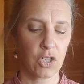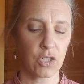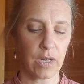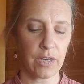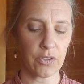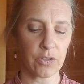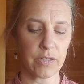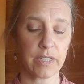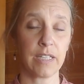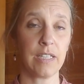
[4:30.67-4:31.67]
to
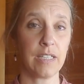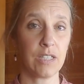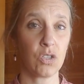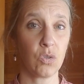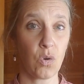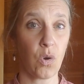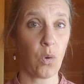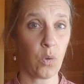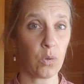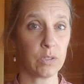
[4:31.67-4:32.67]
others is to
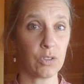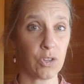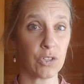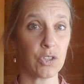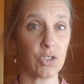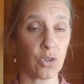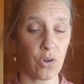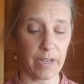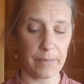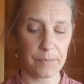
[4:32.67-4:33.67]
hold the
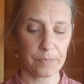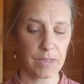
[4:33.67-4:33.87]
joy.